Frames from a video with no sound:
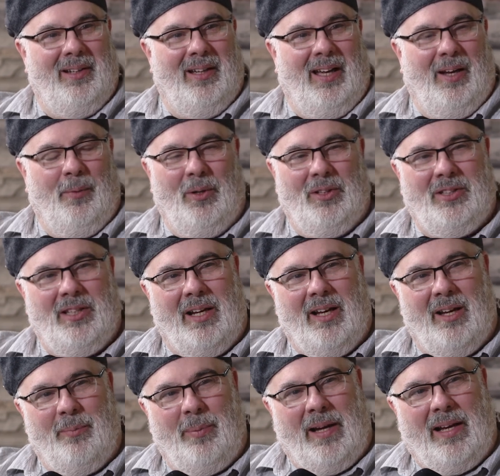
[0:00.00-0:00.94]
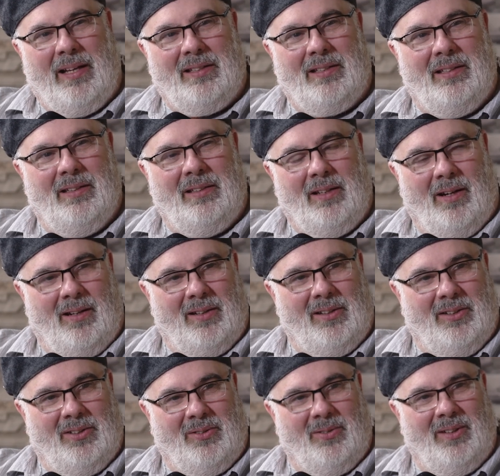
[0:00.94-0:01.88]
And once they got past the
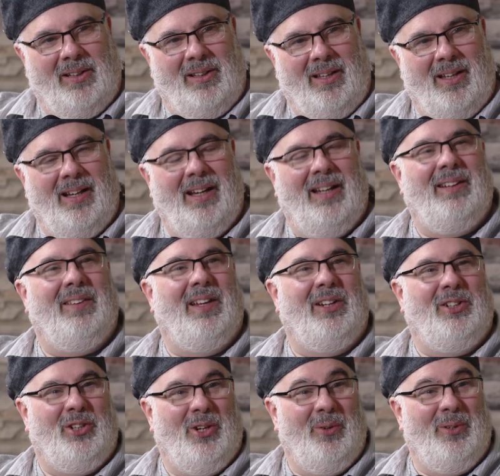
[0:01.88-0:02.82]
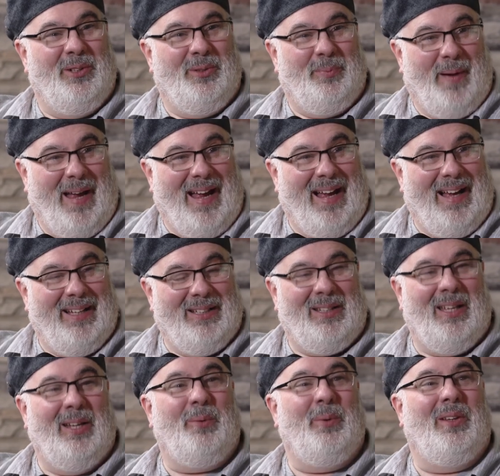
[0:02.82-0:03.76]
daughter storyline and they showed his past,
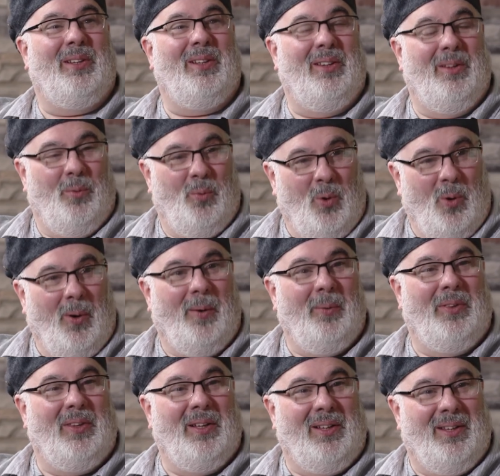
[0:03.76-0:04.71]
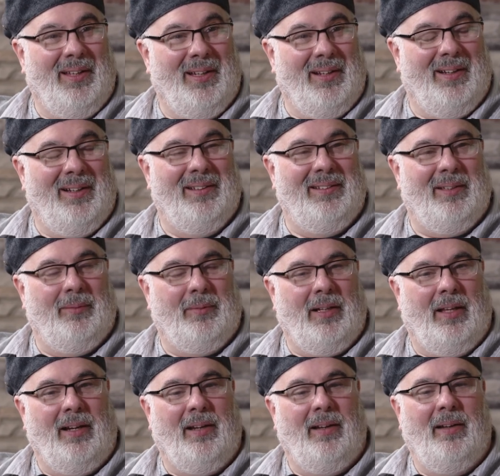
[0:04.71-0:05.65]
like with the war with the Klingons, I'm
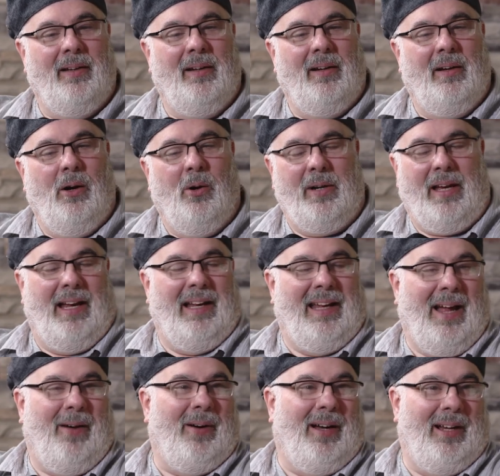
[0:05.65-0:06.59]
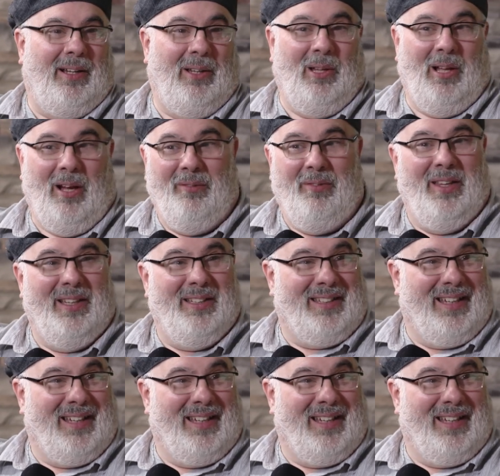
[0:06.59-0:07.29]
like, okay, now I love this